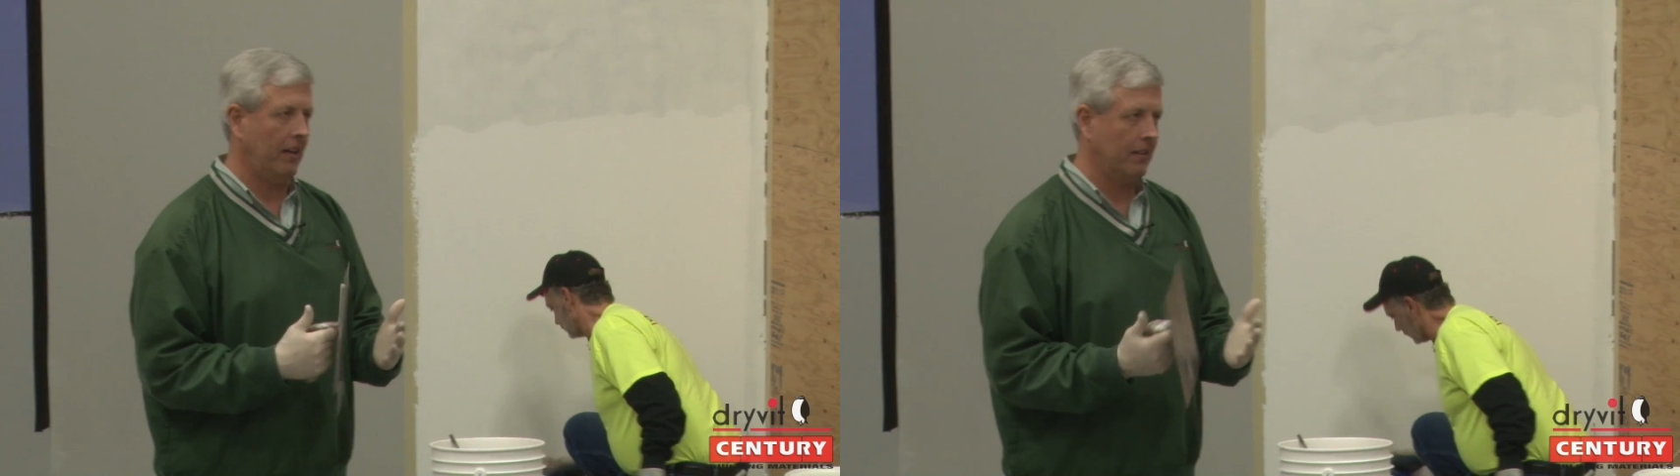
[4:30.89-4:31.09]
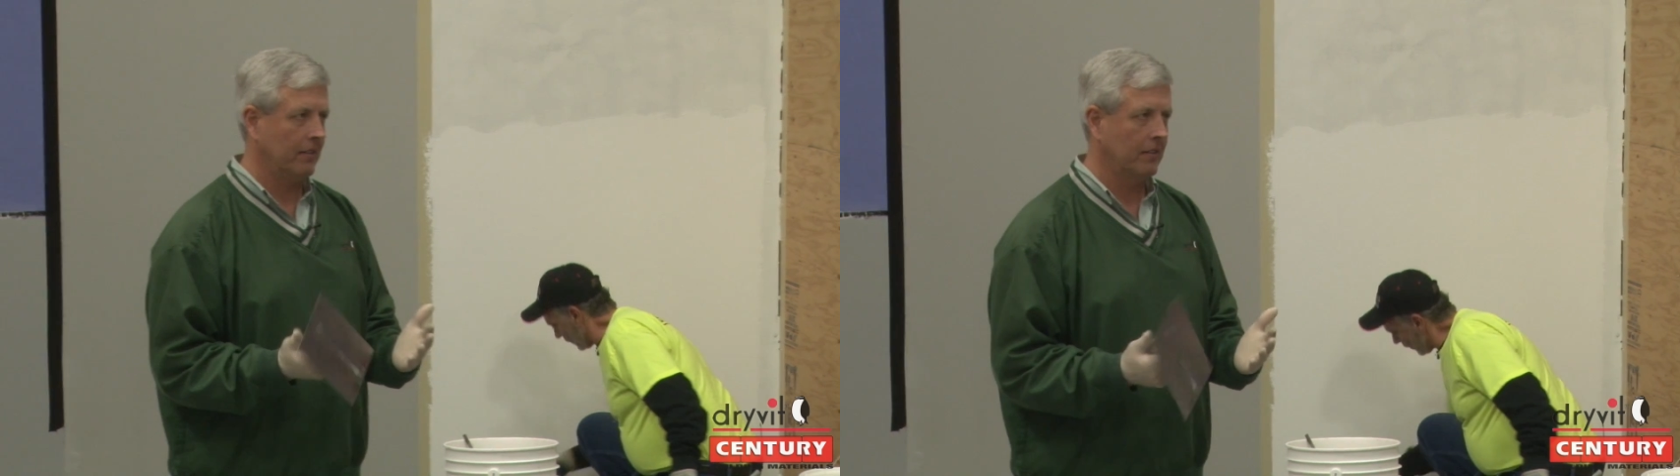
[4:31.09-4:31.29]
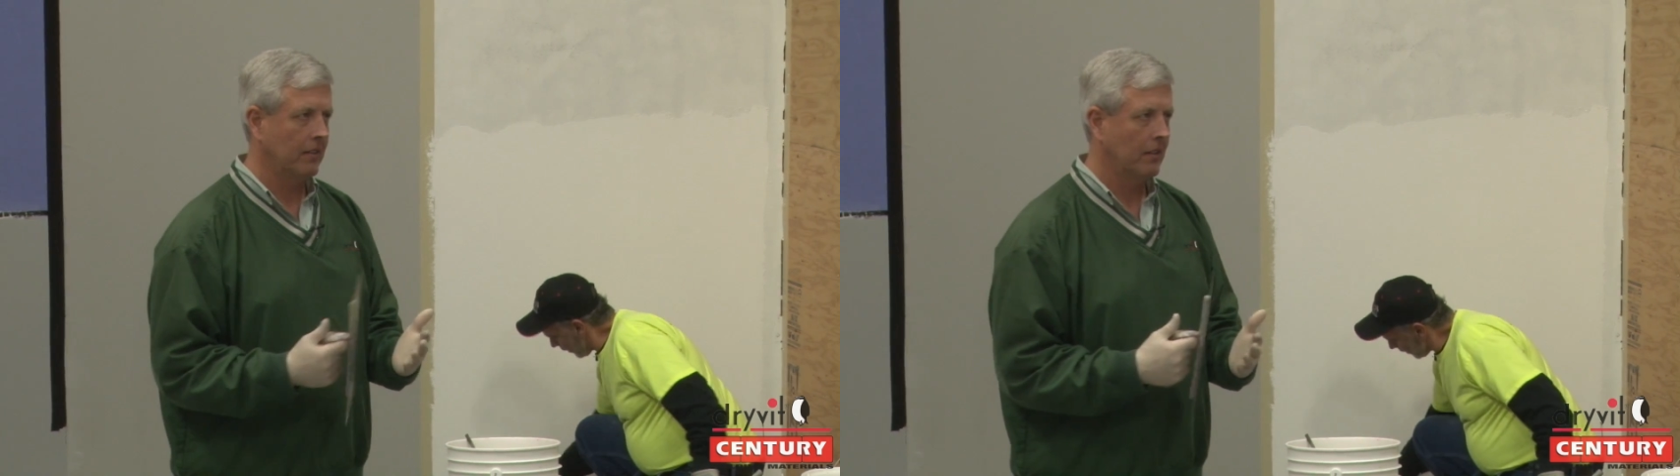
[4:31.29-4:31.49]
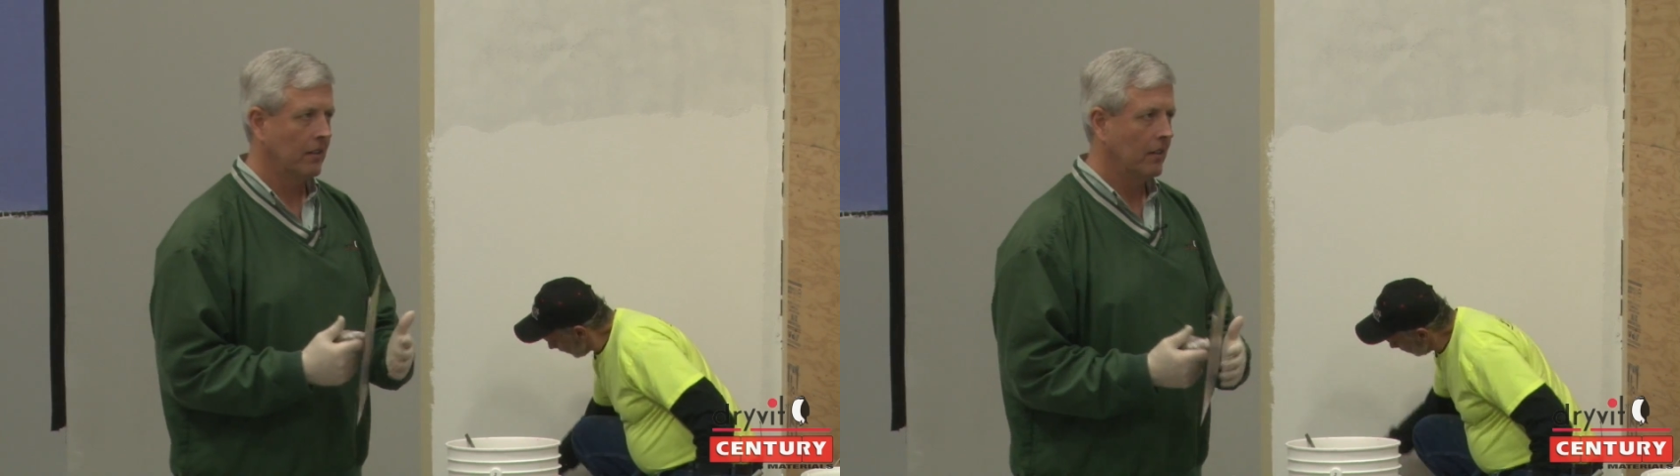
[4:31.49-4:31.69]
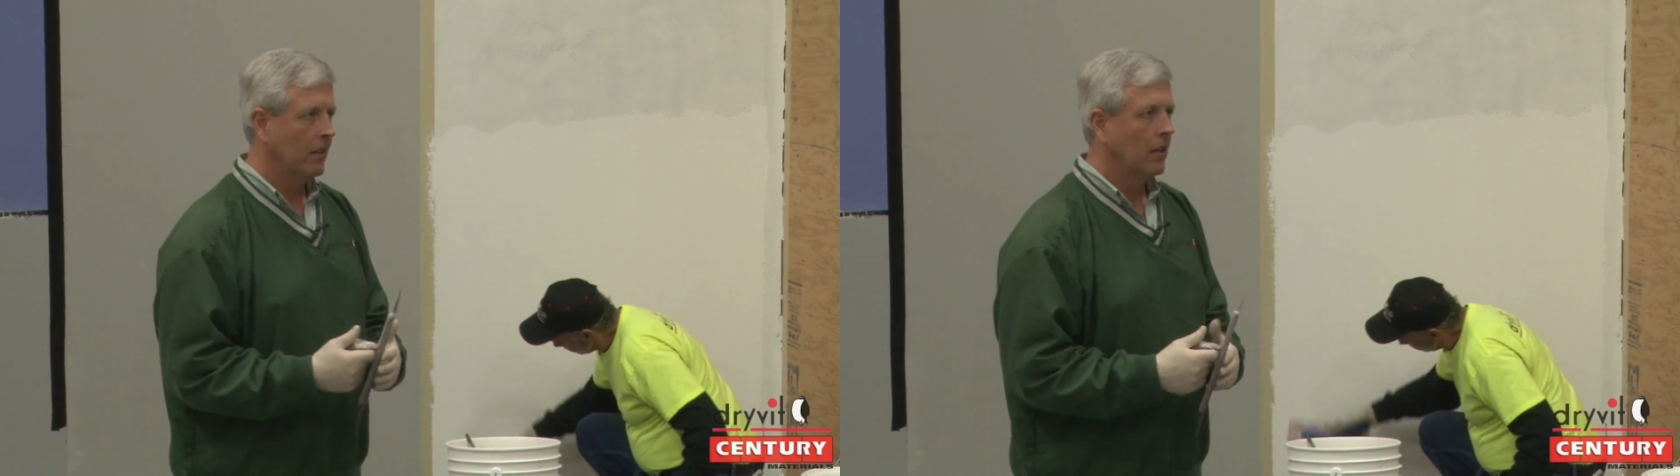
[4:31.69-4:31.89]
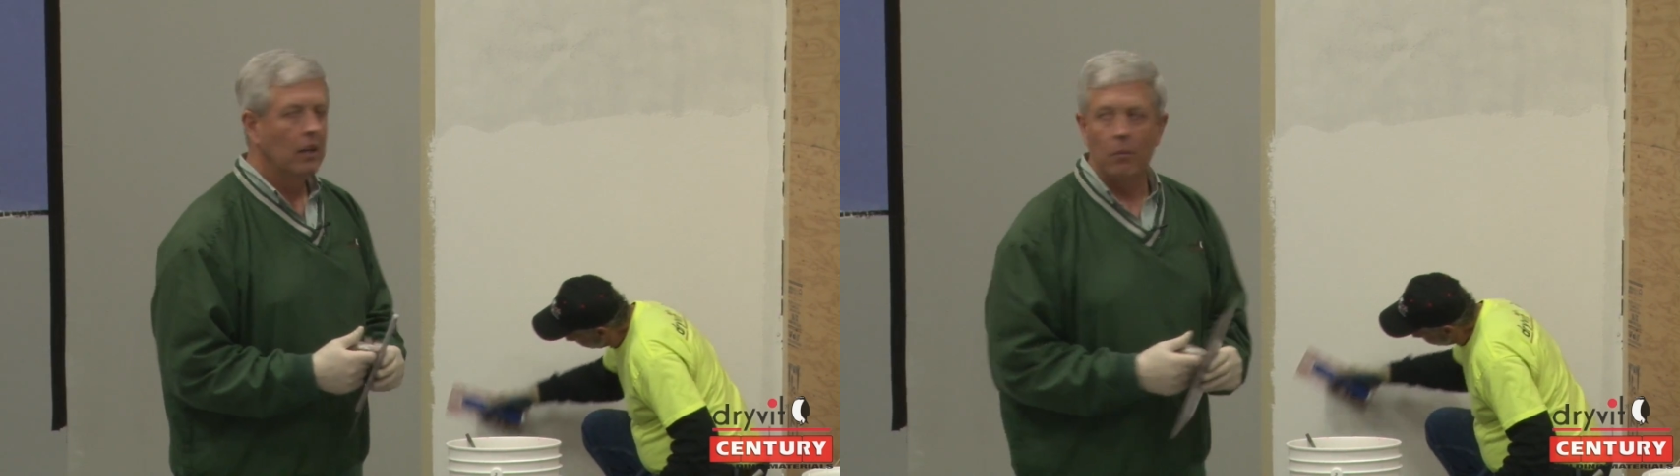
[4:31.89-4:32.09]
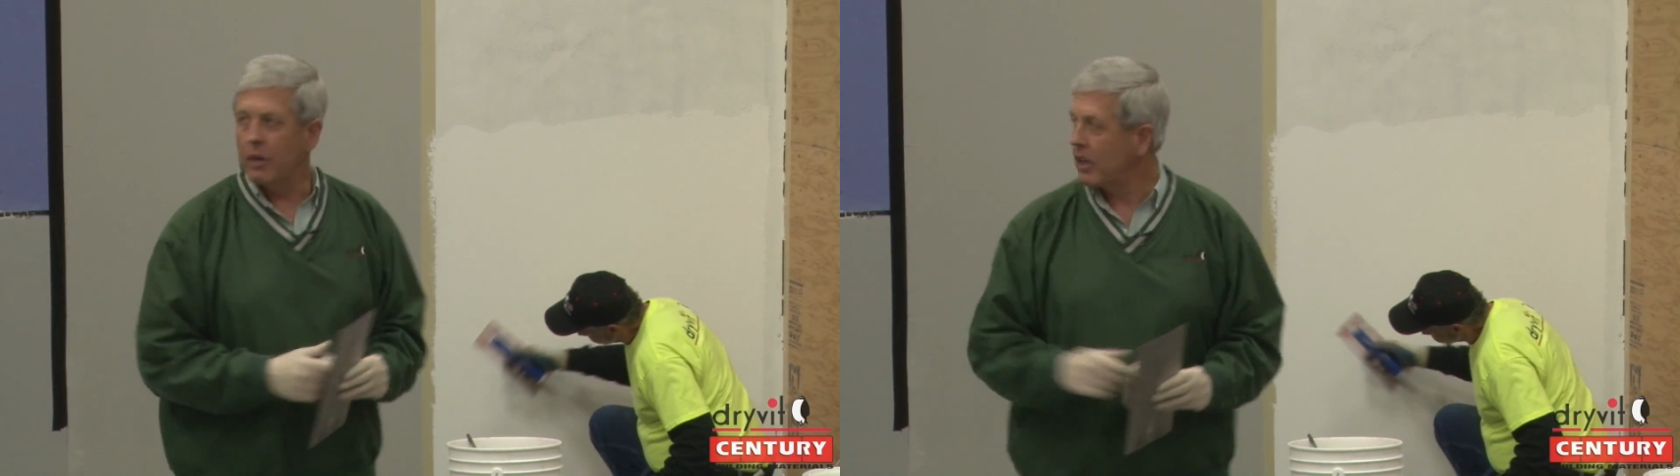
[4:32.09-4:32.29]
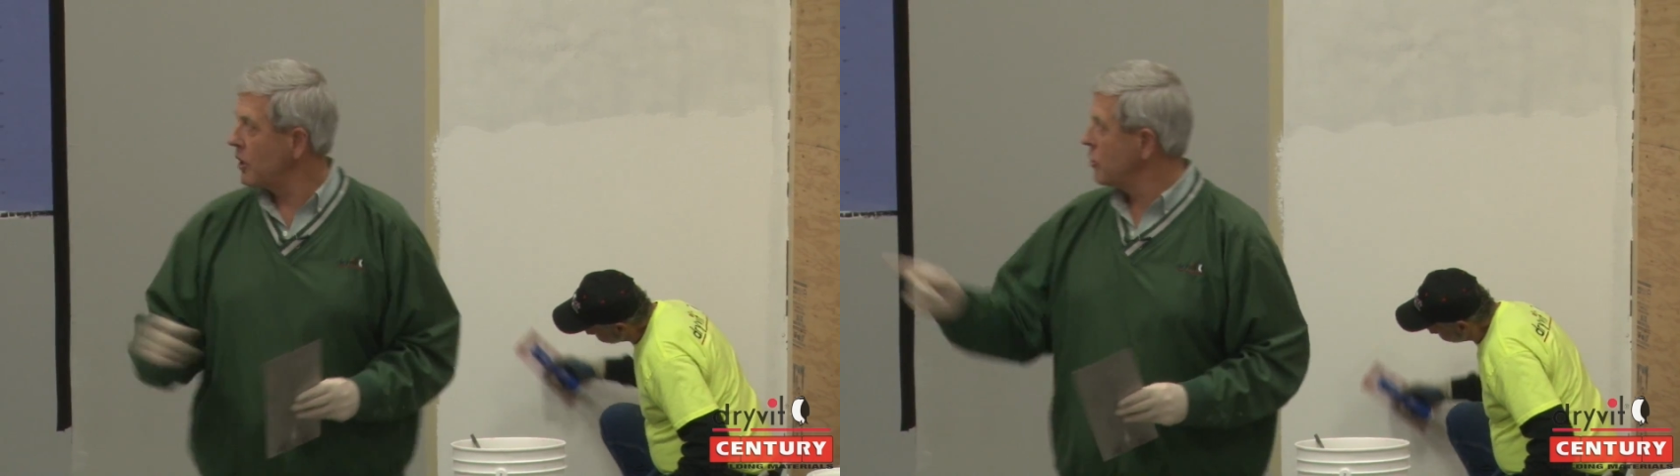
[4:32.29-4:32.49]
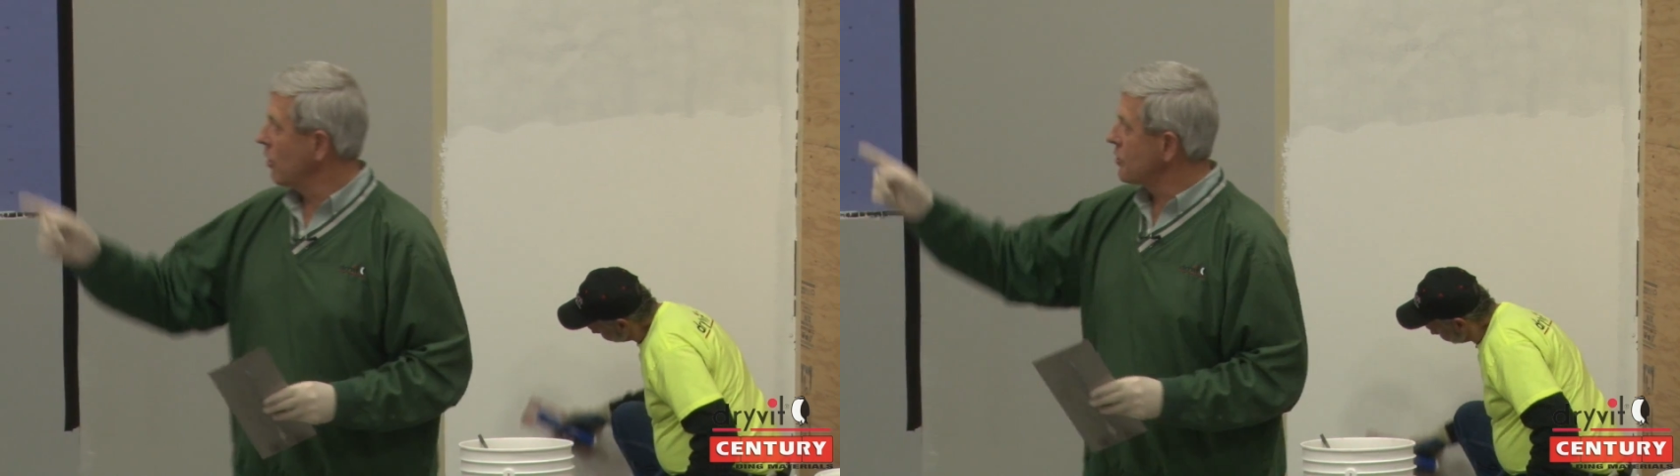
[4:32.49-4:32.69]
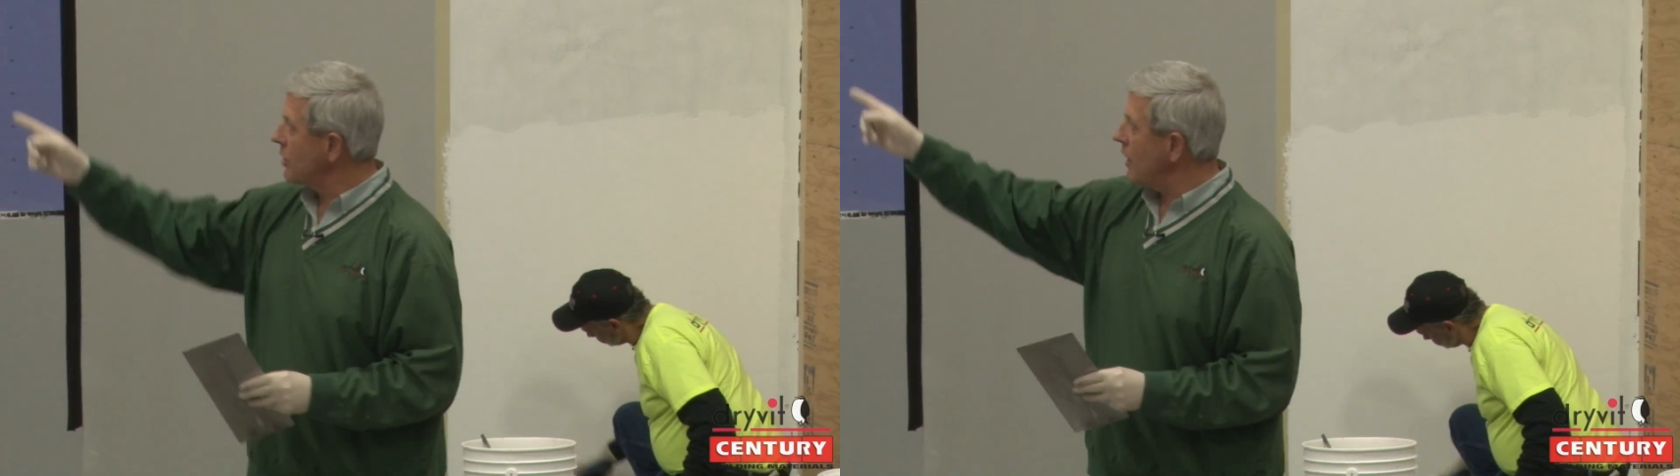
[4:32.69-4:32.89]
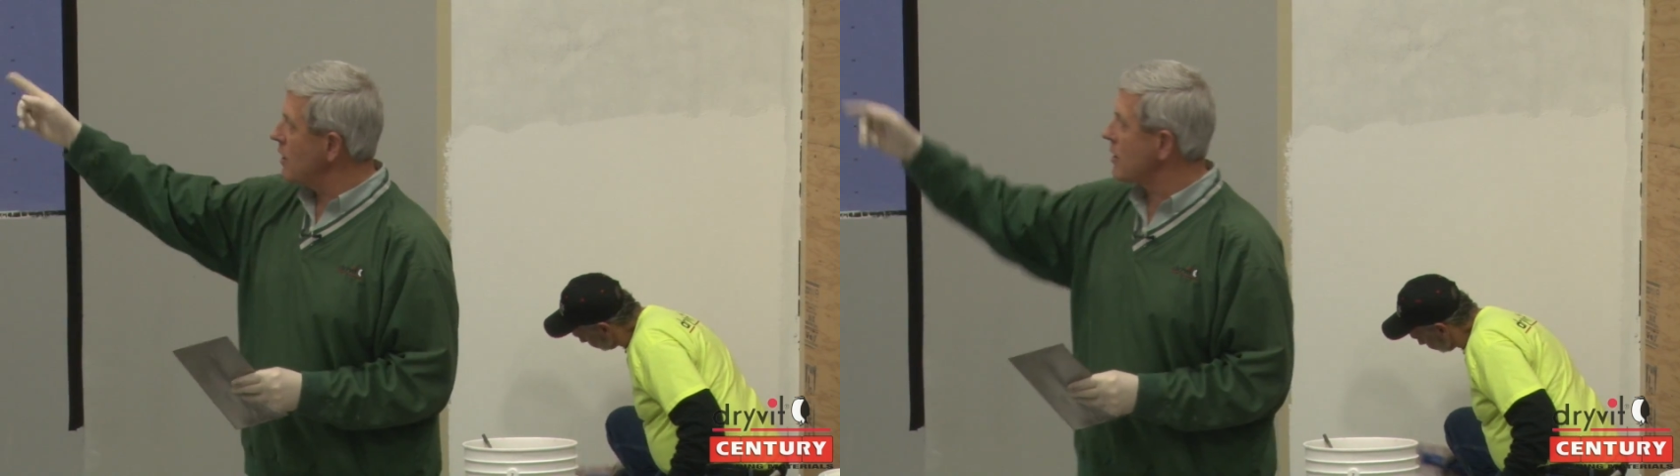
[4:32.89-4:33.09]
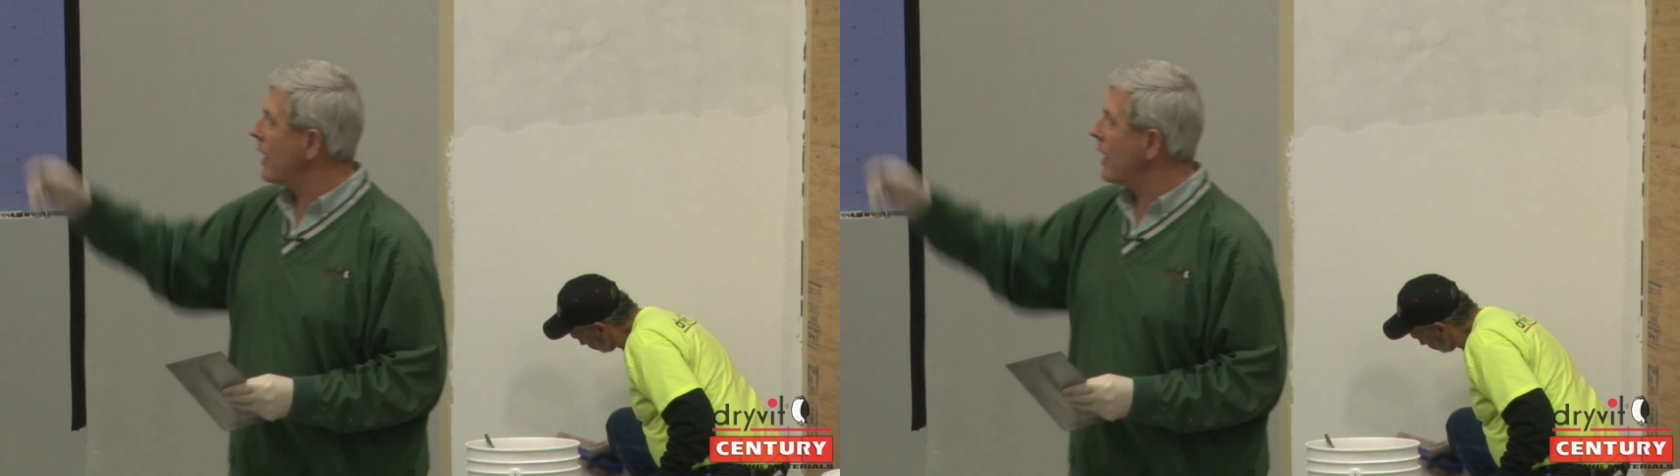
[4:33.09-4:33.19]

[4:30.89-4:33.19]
it. Because you'll see, just